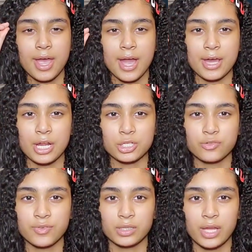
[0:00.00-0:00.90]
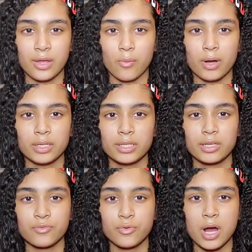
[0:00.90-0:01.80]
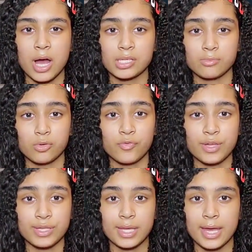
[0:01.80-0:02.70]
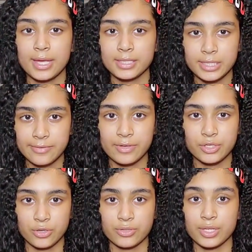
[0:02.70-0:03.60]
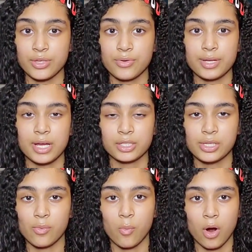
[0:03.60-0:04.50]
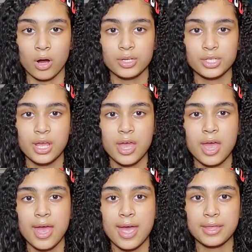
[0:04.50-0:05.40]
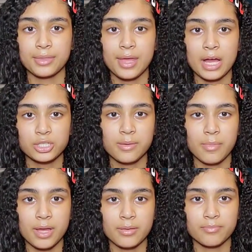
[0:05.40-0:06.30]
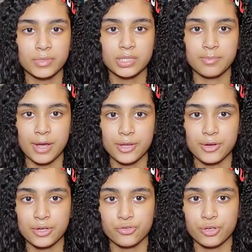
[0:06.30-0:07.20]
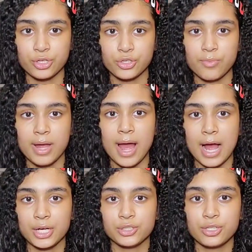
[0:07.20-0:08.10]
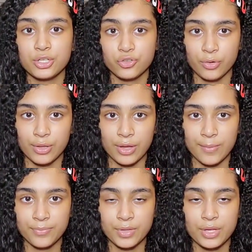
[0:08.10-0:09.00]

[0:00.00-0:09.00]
And I just feel like, why not give you guys movies and TV shows that you can actually watch, and they actually might spike your interest. You might actually enjoy them.